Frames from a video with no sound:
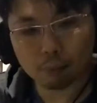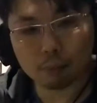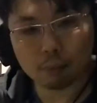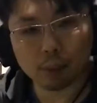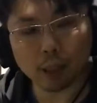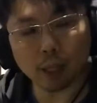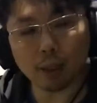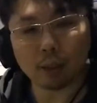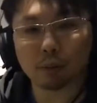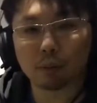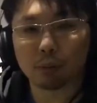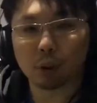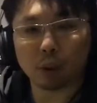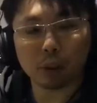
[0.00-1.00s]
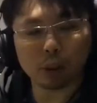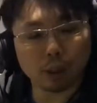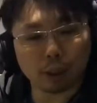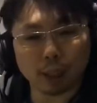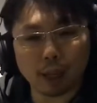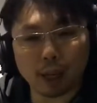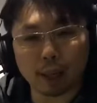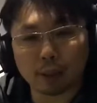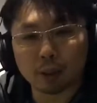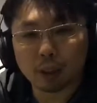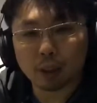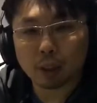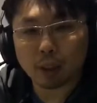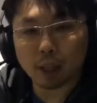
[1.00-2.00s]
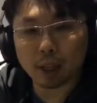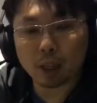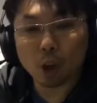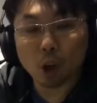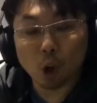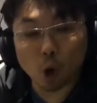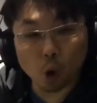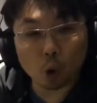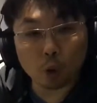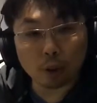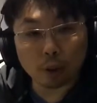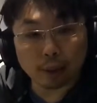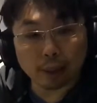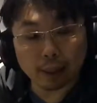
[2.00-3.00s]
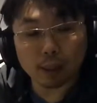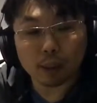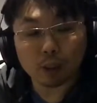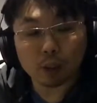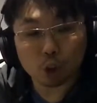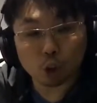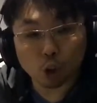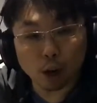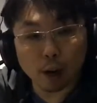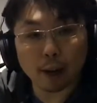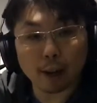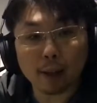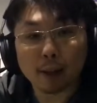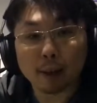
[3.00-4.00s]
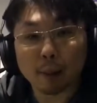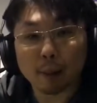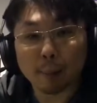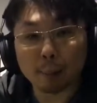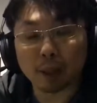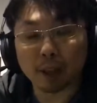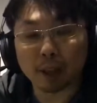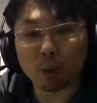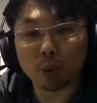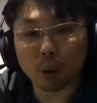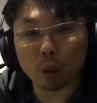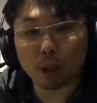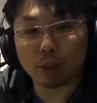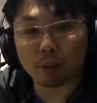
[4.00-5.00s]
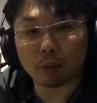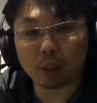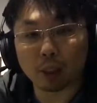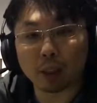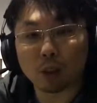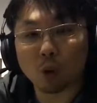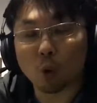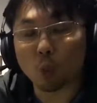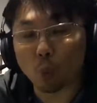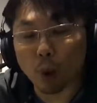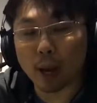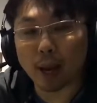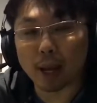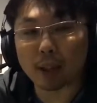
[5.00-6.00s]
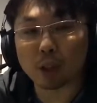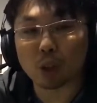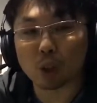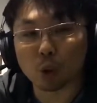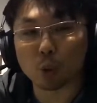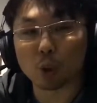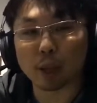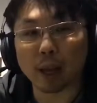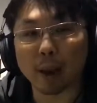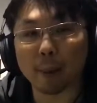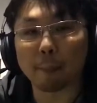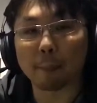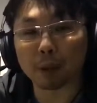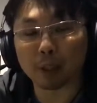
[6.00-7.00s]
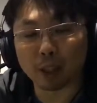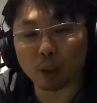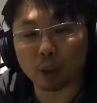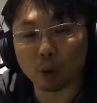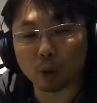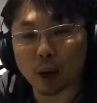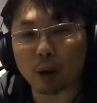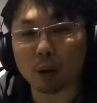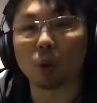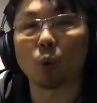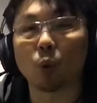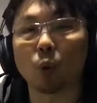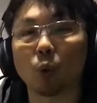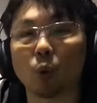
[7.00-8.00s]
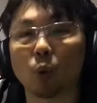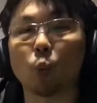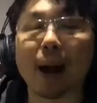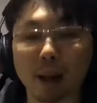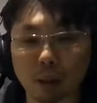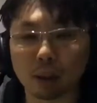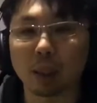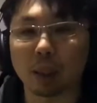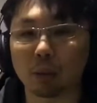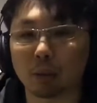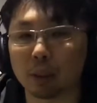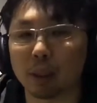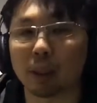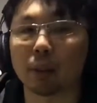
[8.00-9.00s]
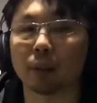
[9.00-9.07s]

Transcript: Okay, so it's not that hard. Okay, only try playing without counting when you can play well while counting.